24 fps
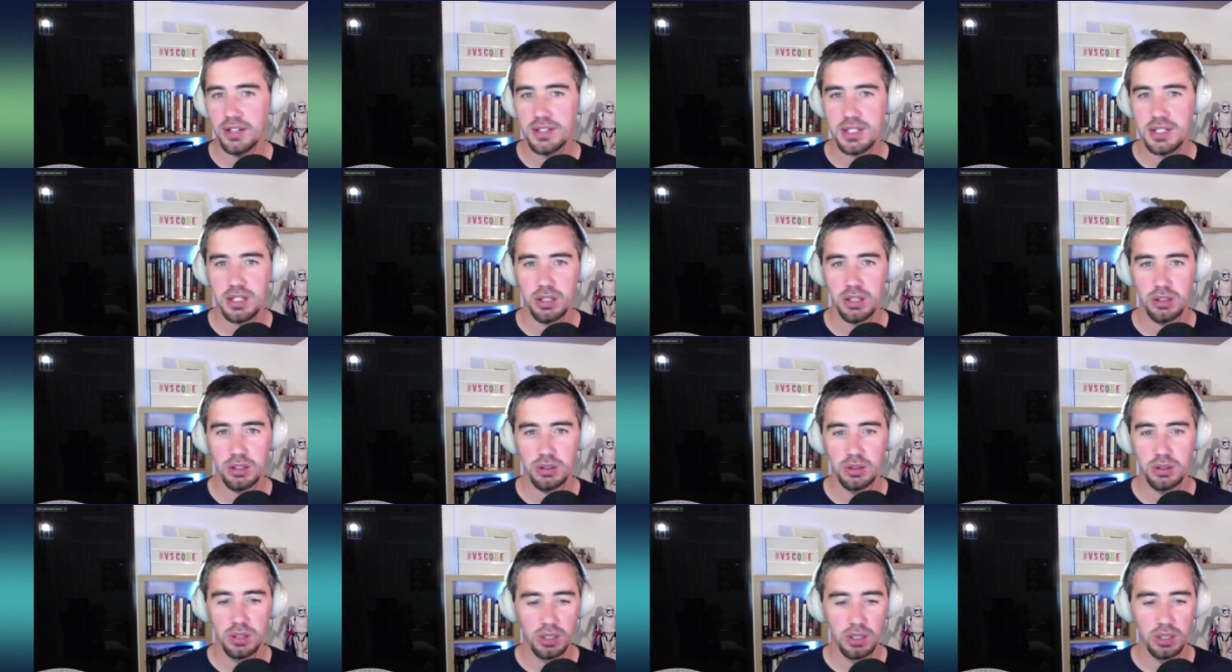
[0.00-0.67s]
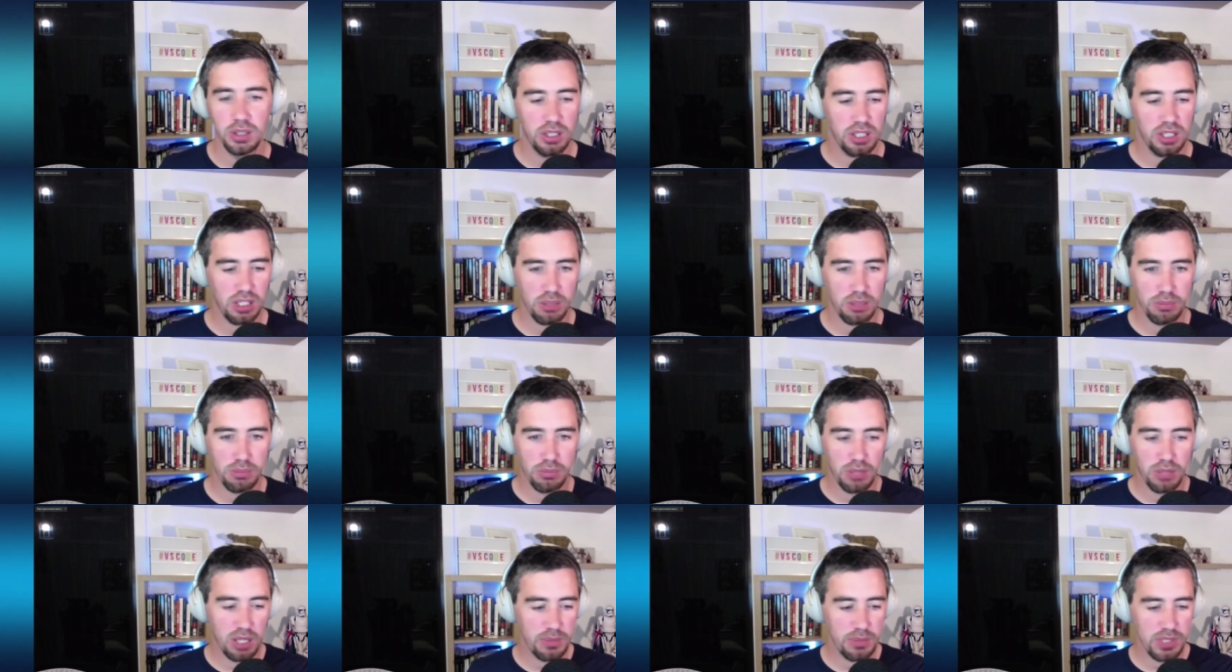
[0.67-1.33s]
So you know,
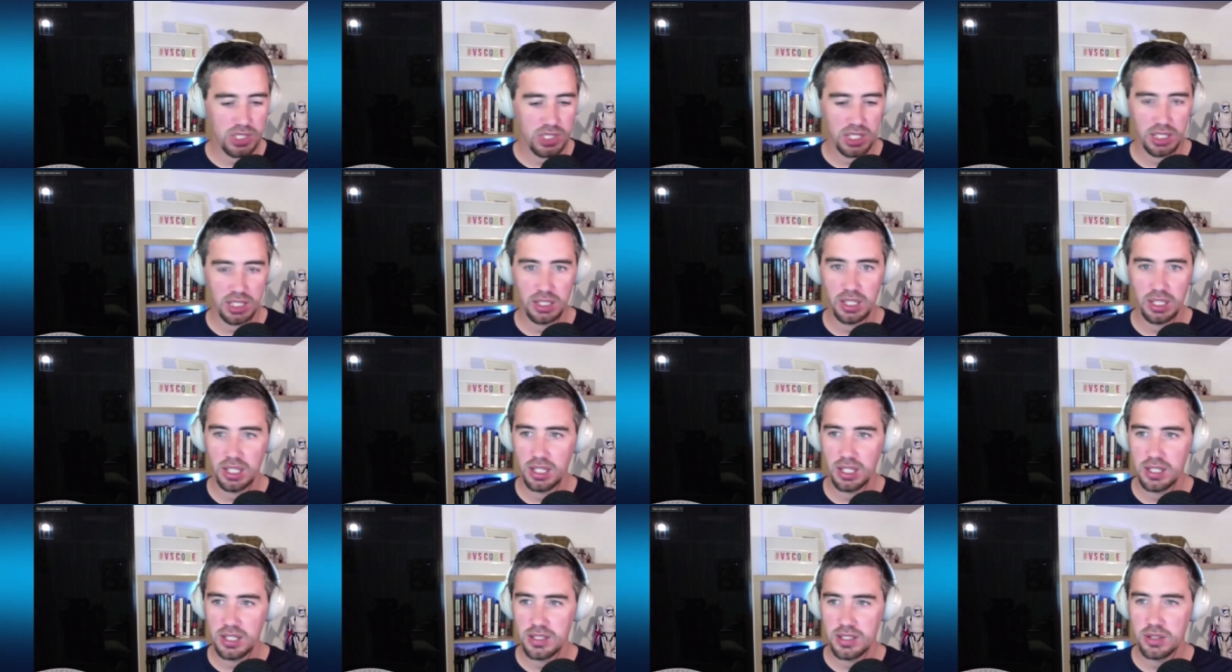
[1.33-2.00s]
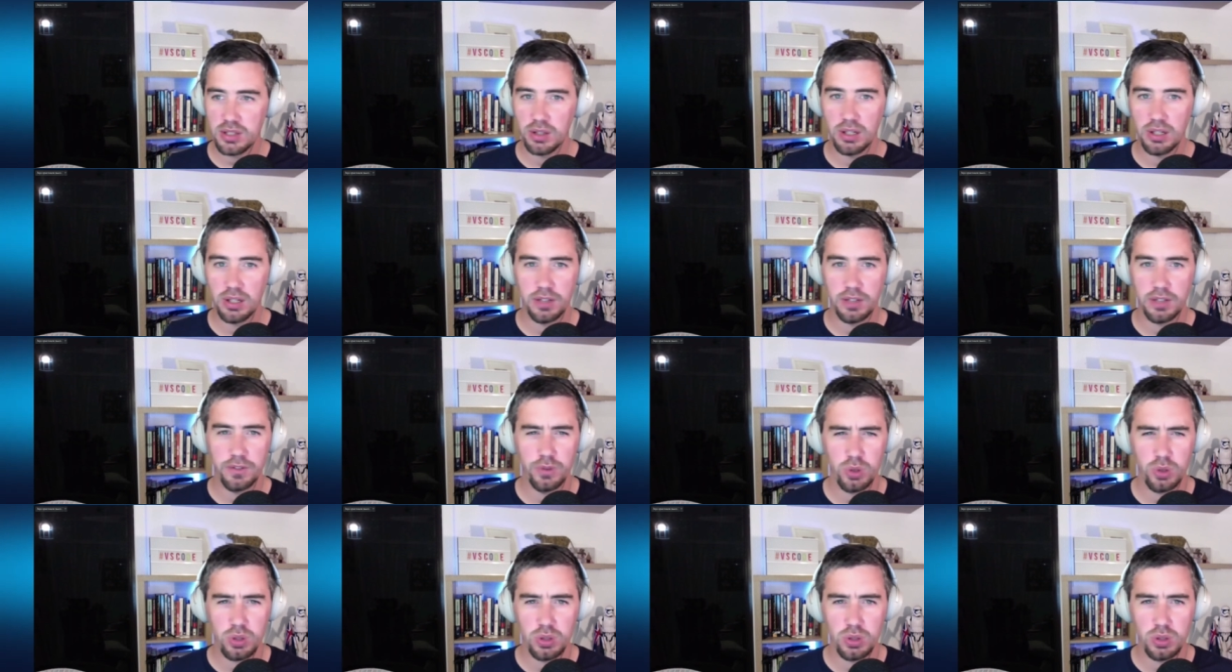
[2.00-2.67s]
my machine here has got like
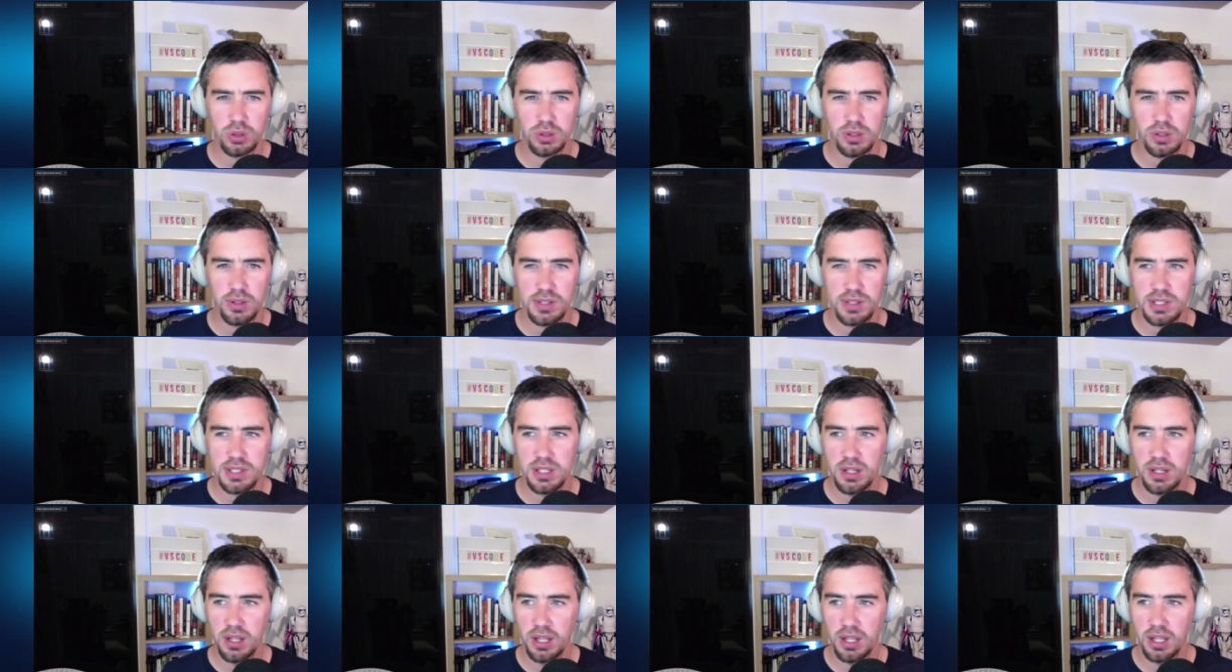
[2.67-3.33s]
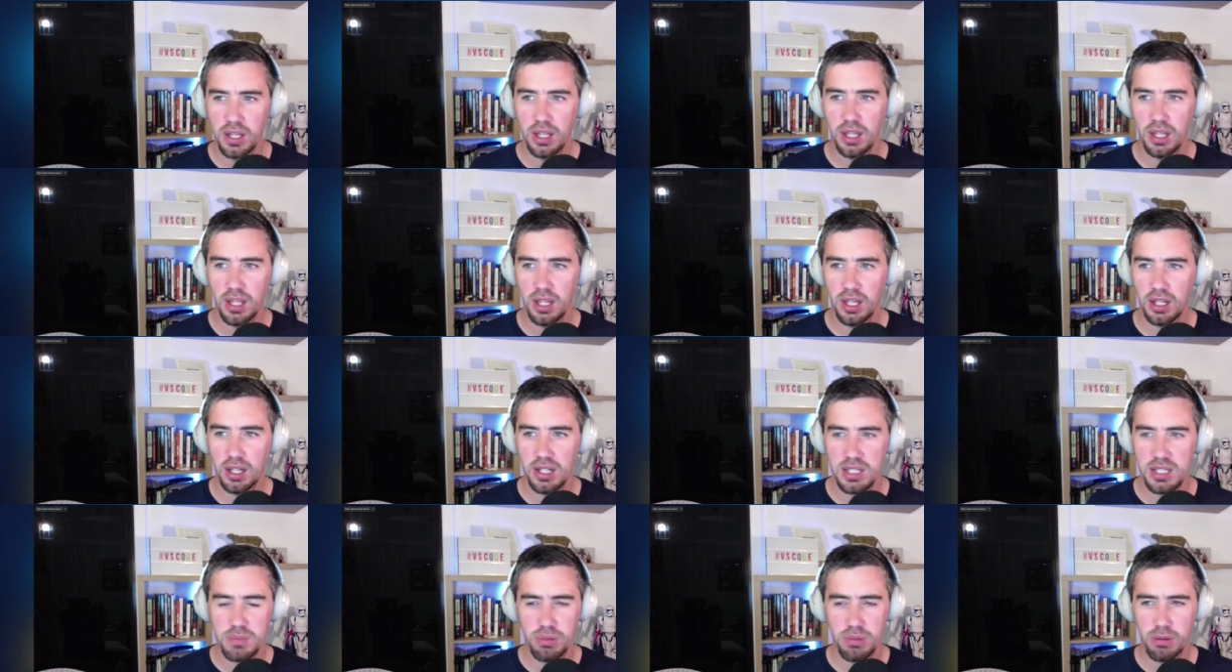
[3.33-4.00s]
four cores
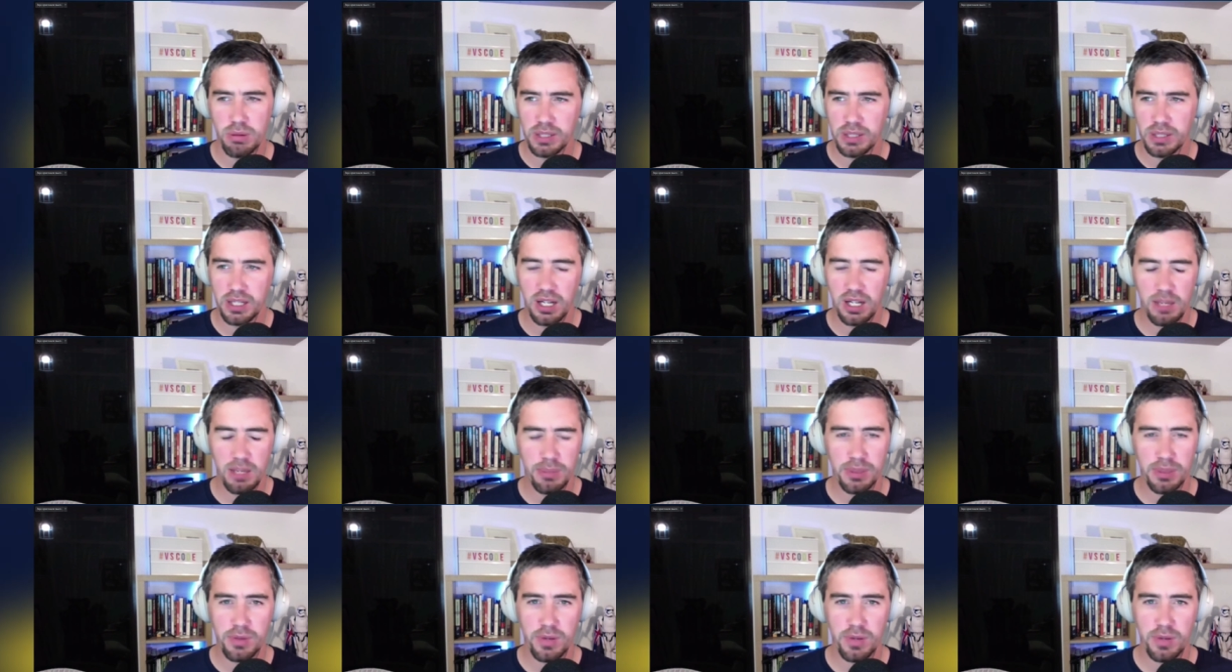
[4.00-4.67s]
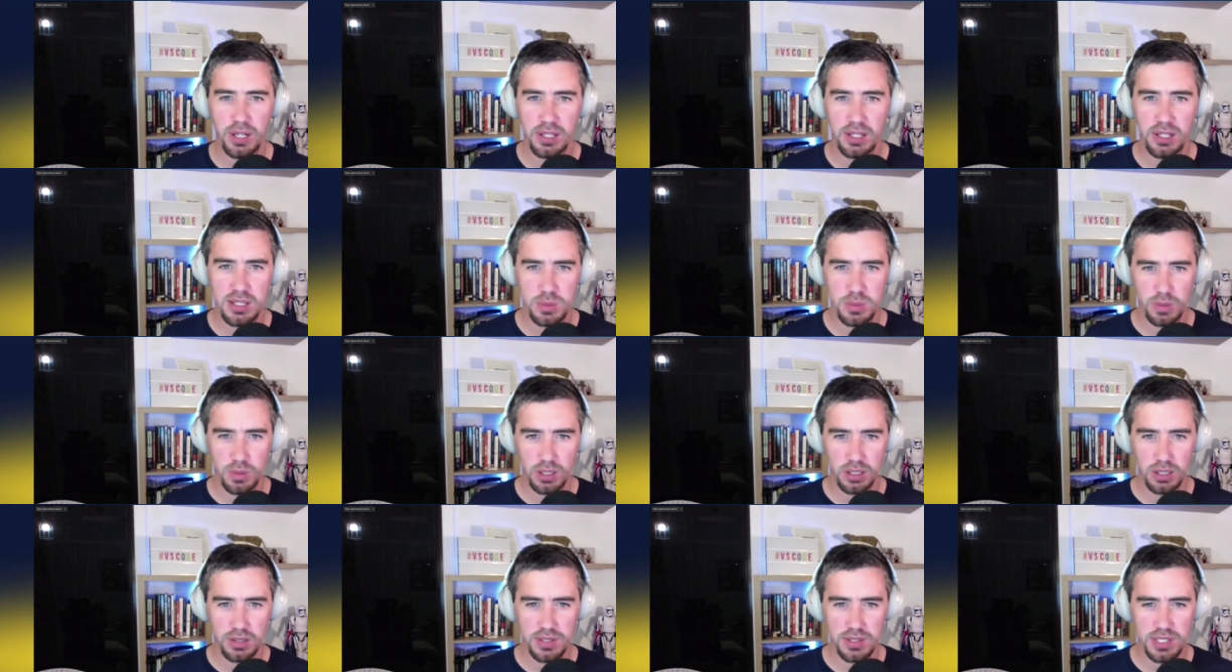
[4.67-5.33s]
and it's probably hyper-threaded as
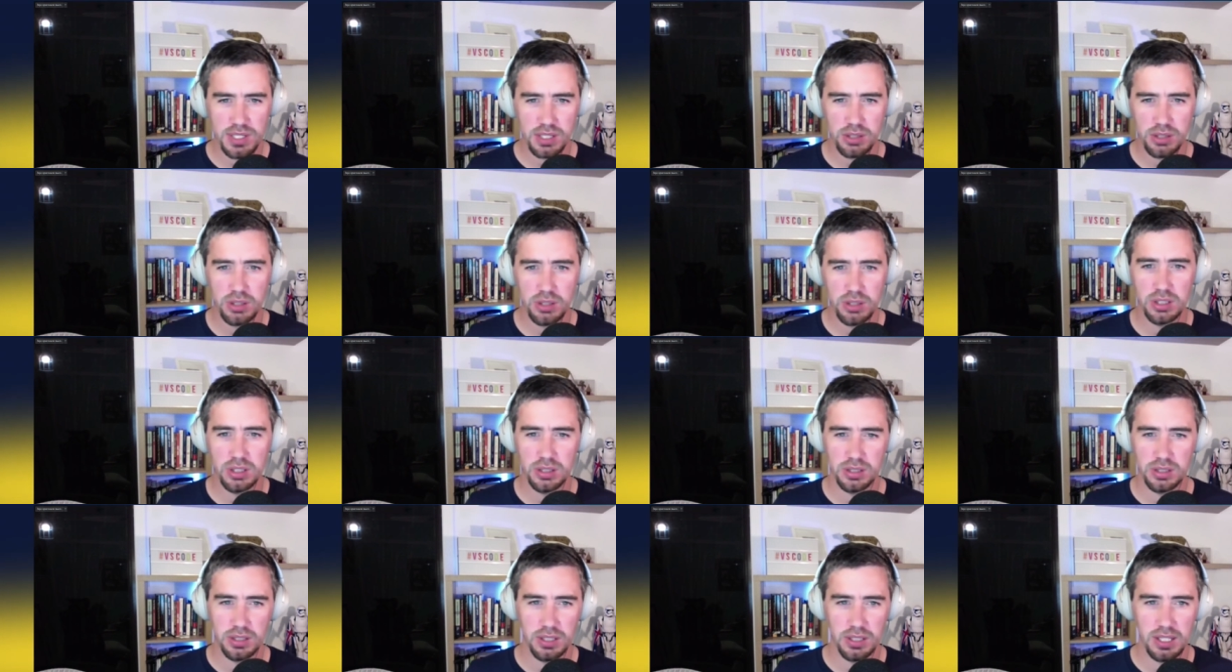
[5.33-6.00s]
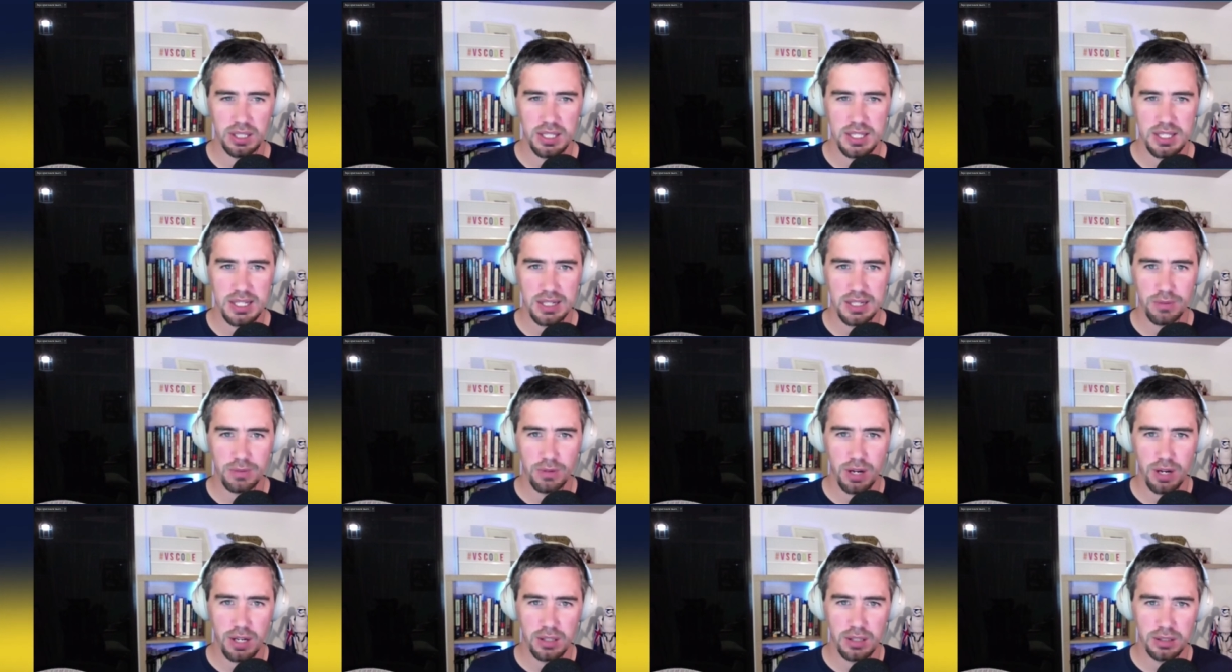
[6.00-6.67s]
well. So you could easily
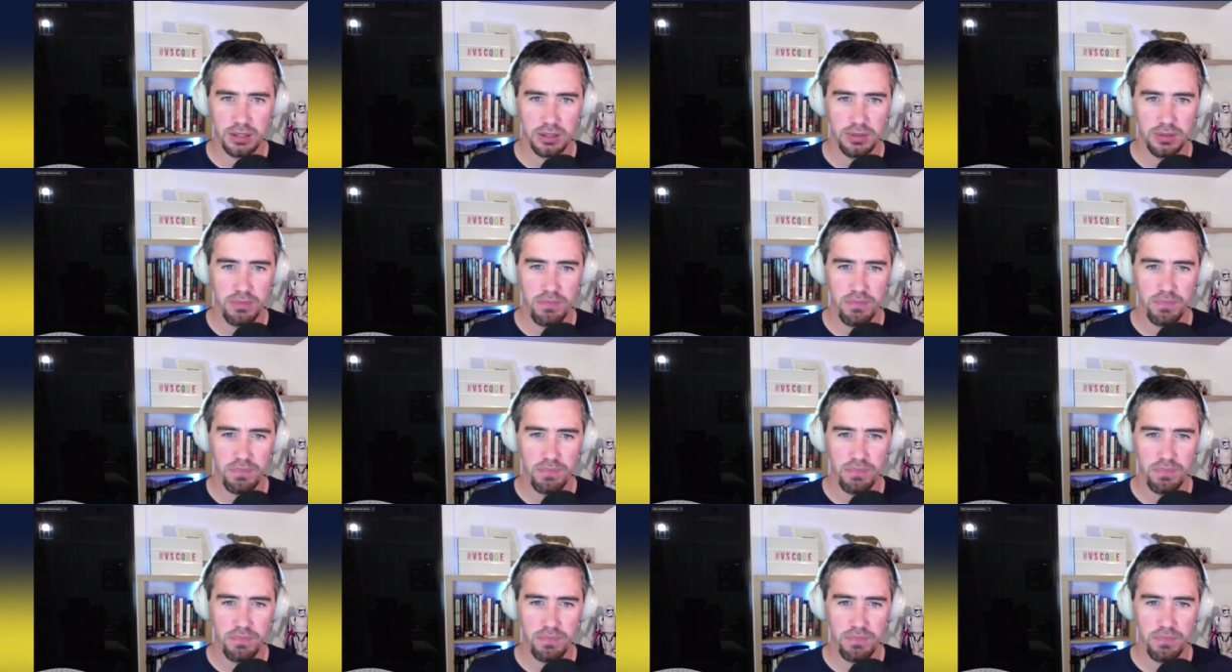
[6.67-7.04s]
run,